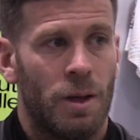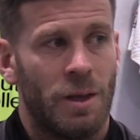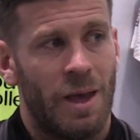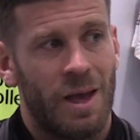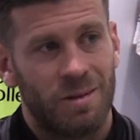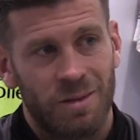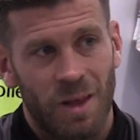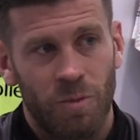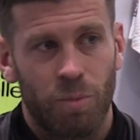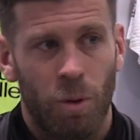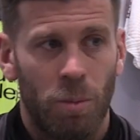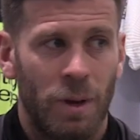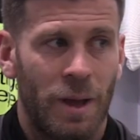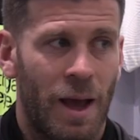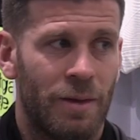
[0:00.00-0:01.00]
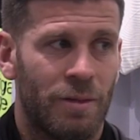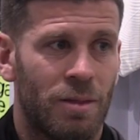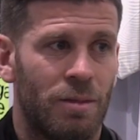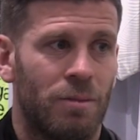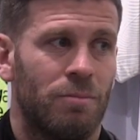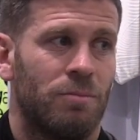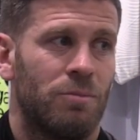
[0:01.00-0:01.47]
yes, they probably had
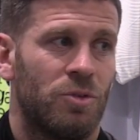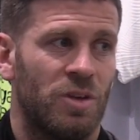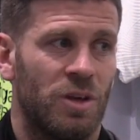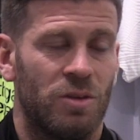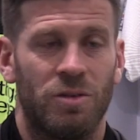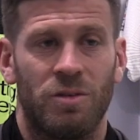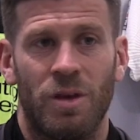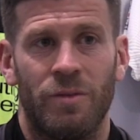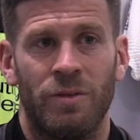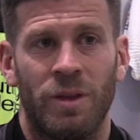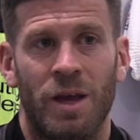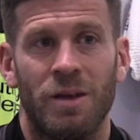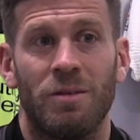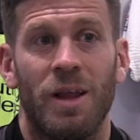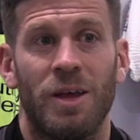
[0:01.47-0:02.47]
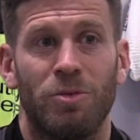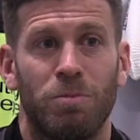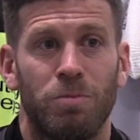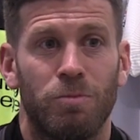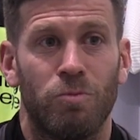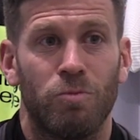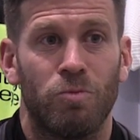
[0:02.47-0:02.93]
6 to 7 days less
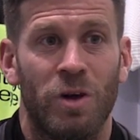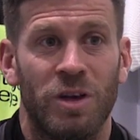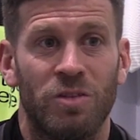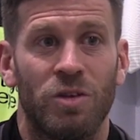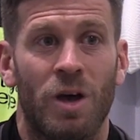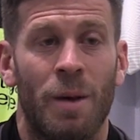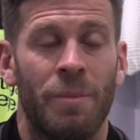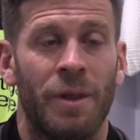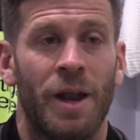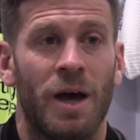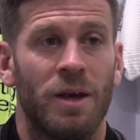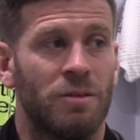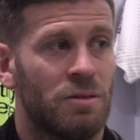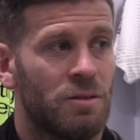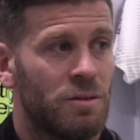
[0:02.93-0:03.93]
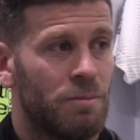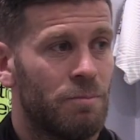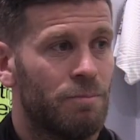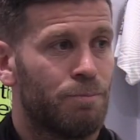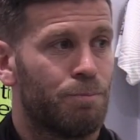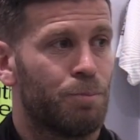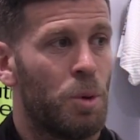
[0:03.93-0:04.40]
rest time than us,
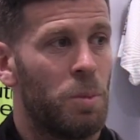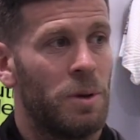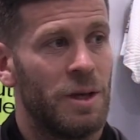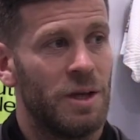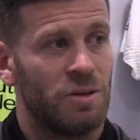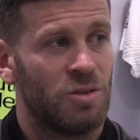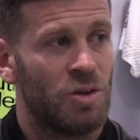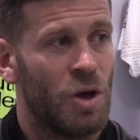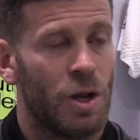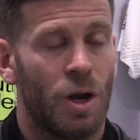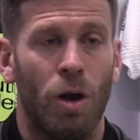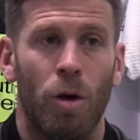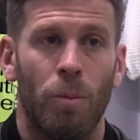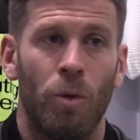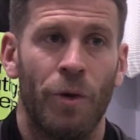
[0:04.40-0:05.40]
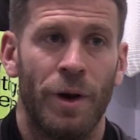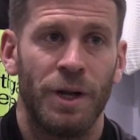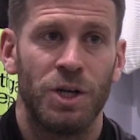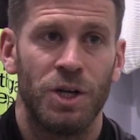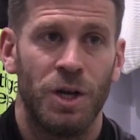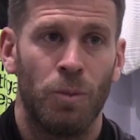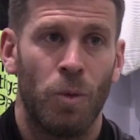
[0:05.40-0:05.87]
probably exerted a lot more
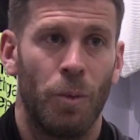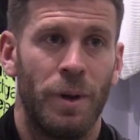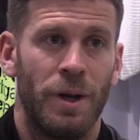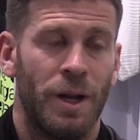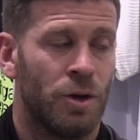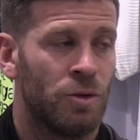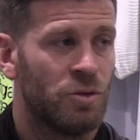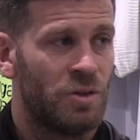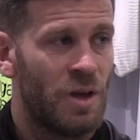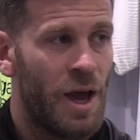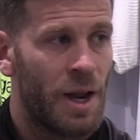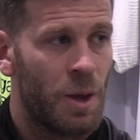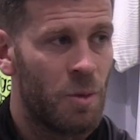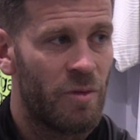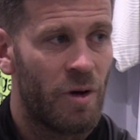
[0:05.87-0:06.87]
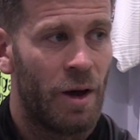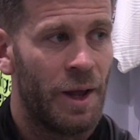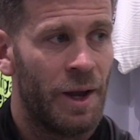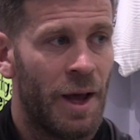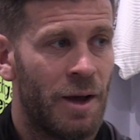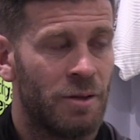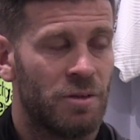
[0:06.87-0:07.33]
energy than what we did on Saturday with our
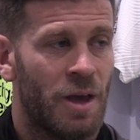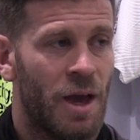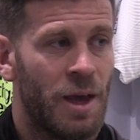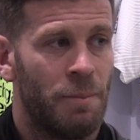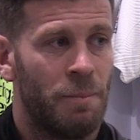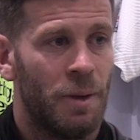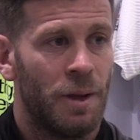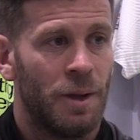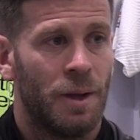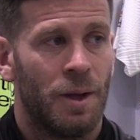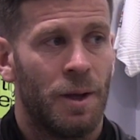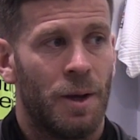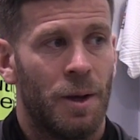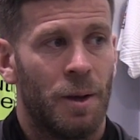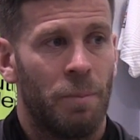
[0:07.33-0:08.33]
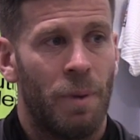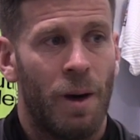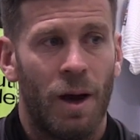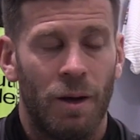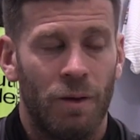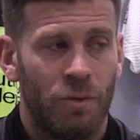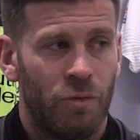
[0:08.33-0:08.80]
in-house game.
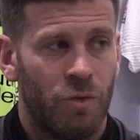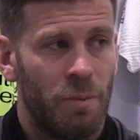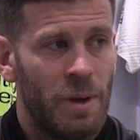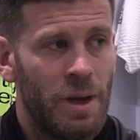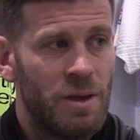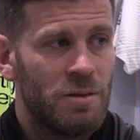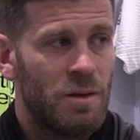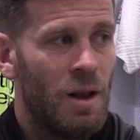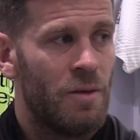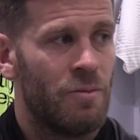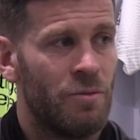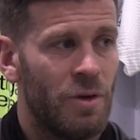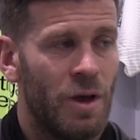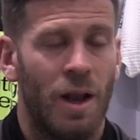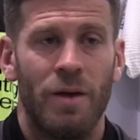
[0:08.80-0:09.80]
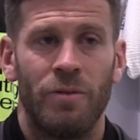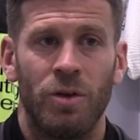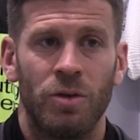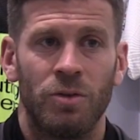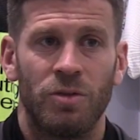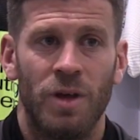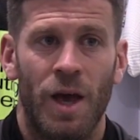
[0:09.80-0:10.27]
But for me, it's 11v11
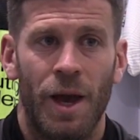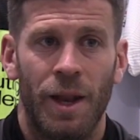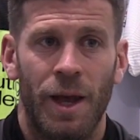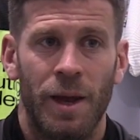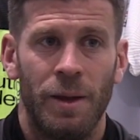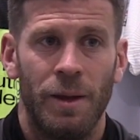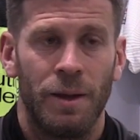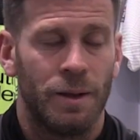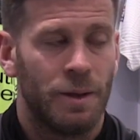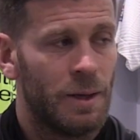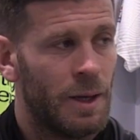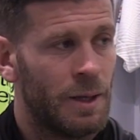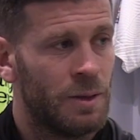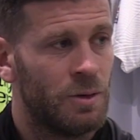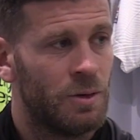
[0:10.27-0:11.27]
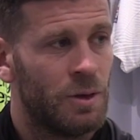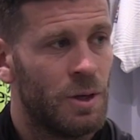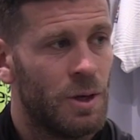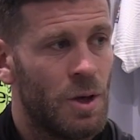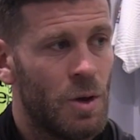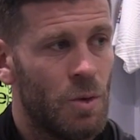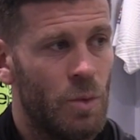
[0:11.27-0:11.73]
on Saturday, and
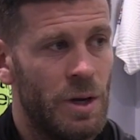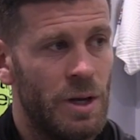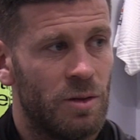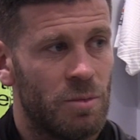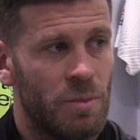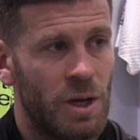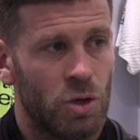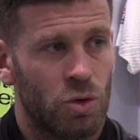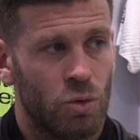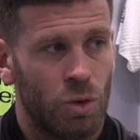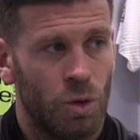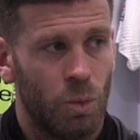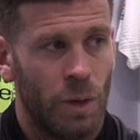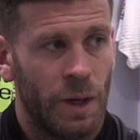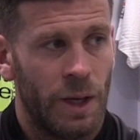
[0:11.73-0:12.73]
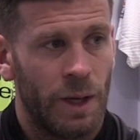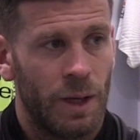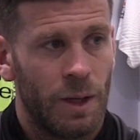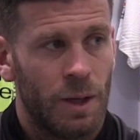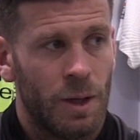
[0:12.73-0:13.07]
we need to make sure that we're